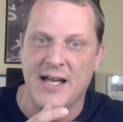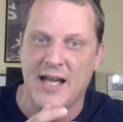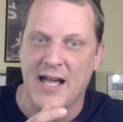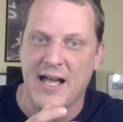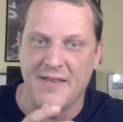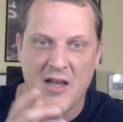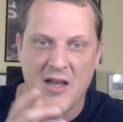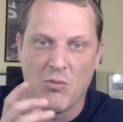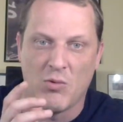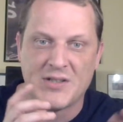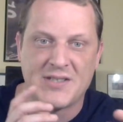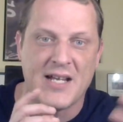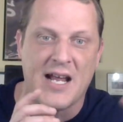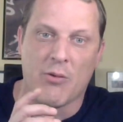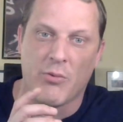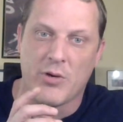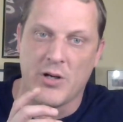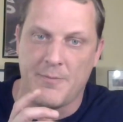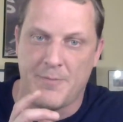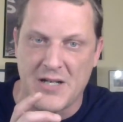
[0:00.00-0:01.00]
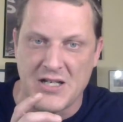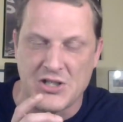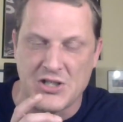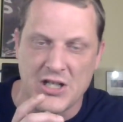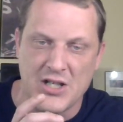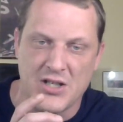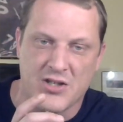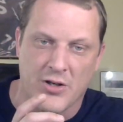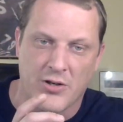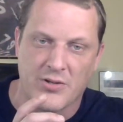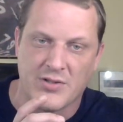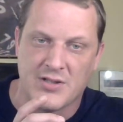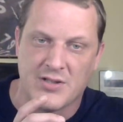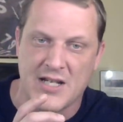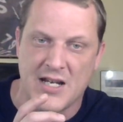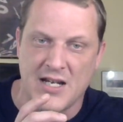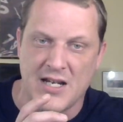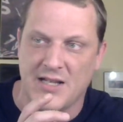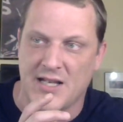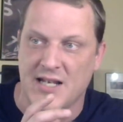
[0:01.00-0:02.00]
And then once they got rid of
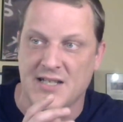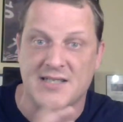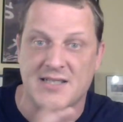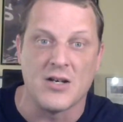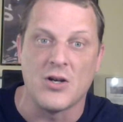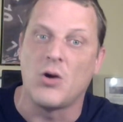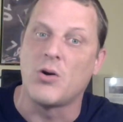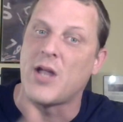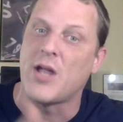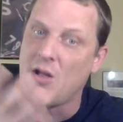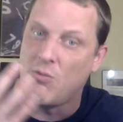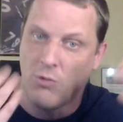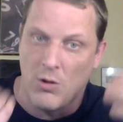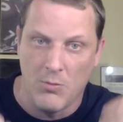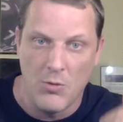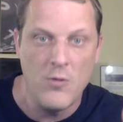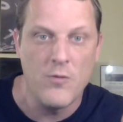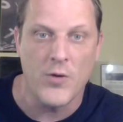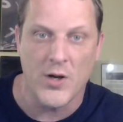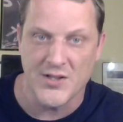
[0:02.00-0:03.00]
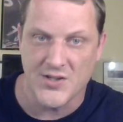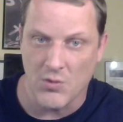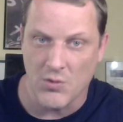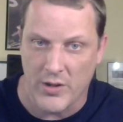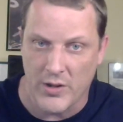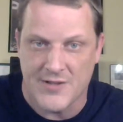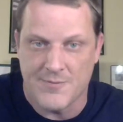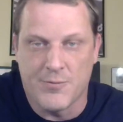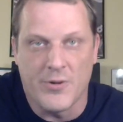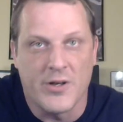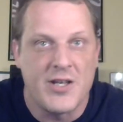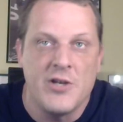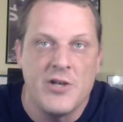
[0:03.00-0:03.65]
PG-13, they said, okay, we'll move Russell Westbrook.